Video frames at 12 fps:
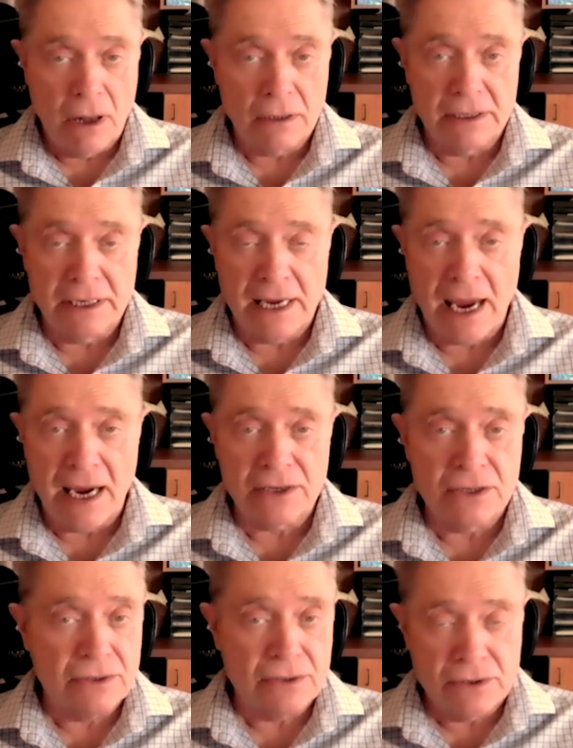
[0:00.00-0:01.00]
alternate
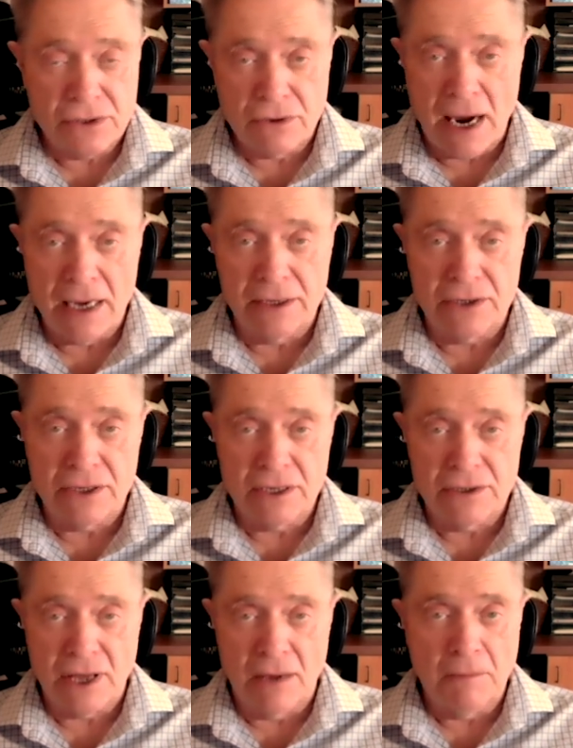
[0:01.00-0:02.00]
actions or
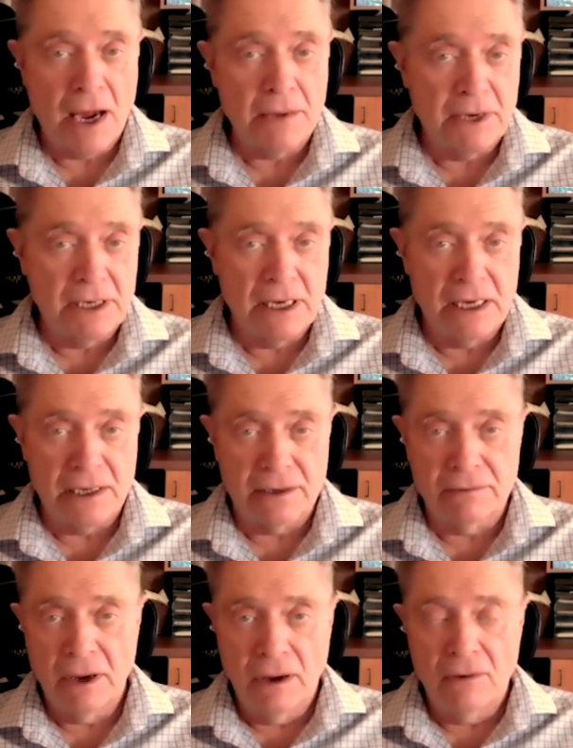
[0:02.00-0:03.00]
strategies that might be
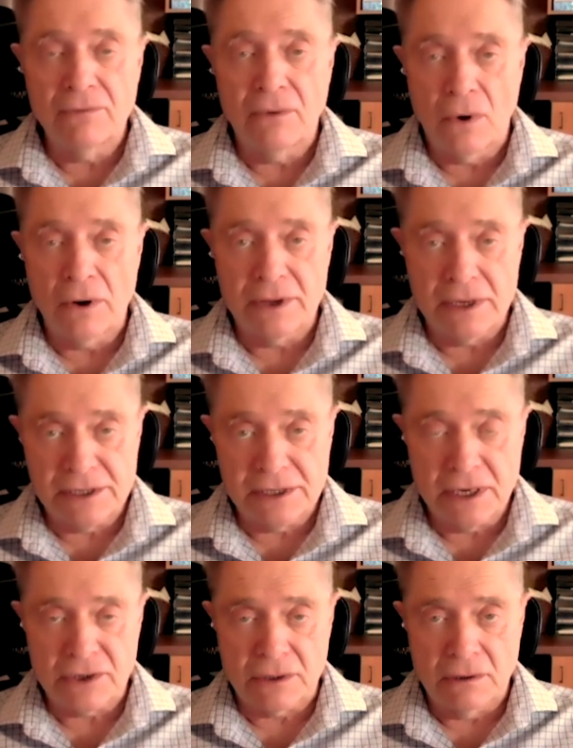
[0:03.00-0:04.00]
needed for the
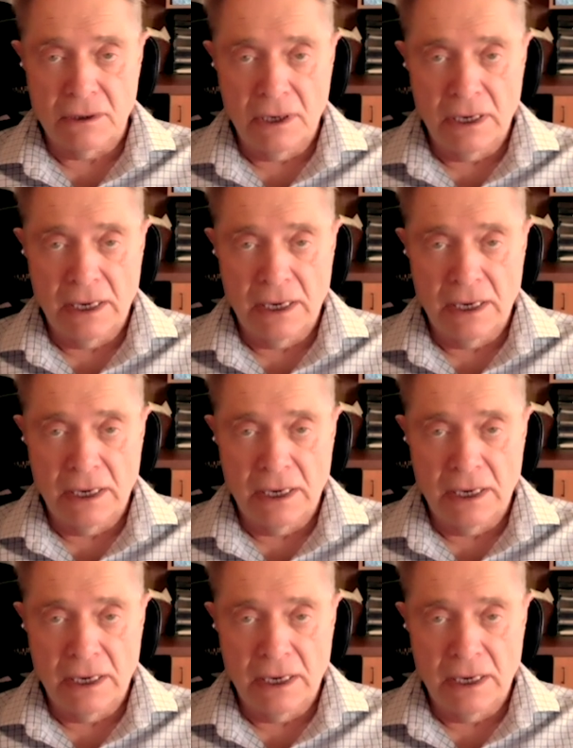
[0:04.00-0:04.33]
decision.